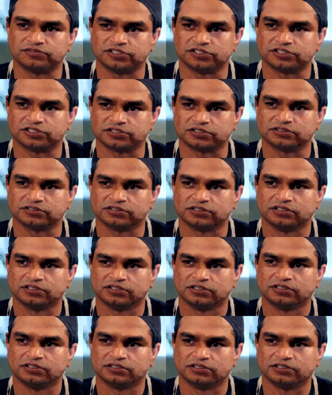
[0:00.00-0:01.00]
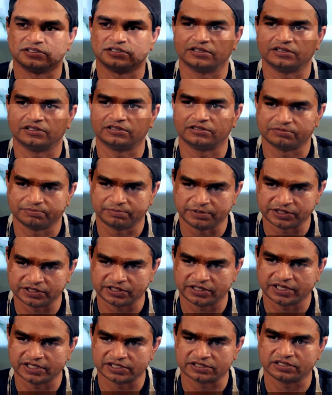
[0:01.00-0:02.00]
of this.
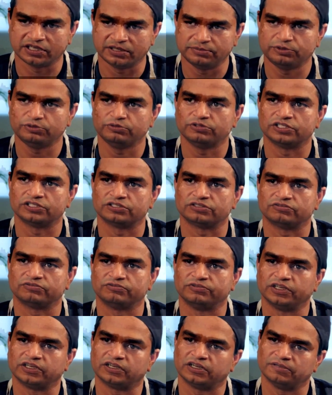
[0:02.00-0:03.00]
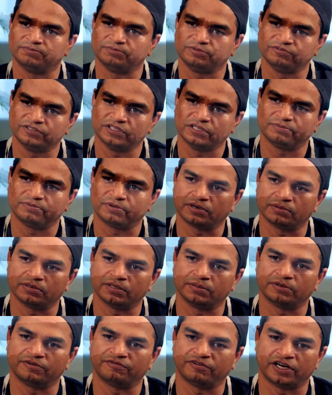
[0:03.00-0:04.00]
patient has come to us, they come with the
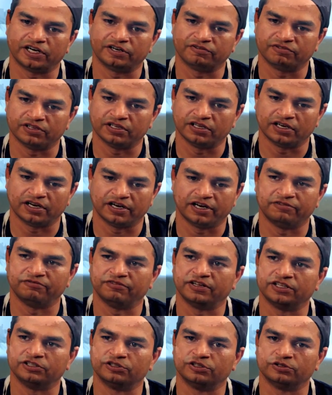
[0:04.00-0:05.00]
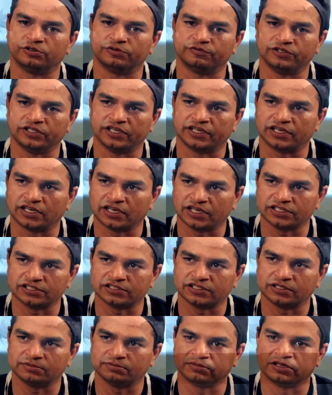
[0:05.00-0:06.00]
problem of heart failure, and when we
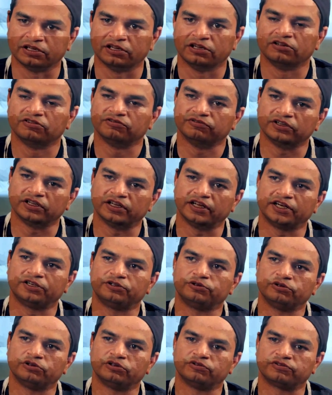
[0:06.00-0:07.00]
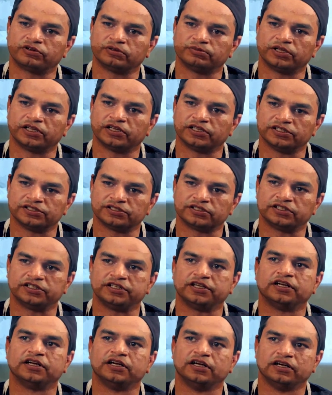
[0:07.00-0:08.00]
analyze them, we get to know from their
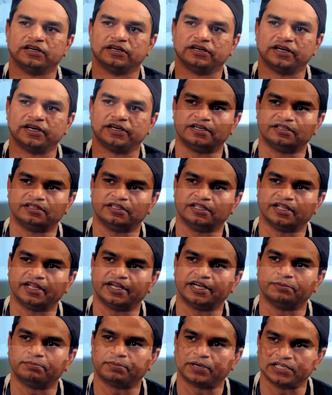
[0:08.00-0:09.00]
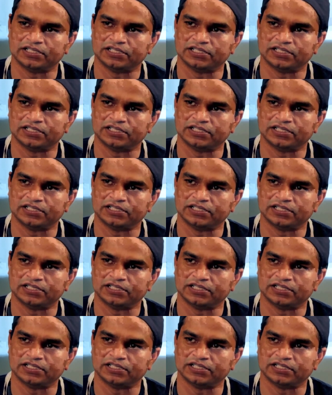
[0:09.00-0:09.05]
history that they had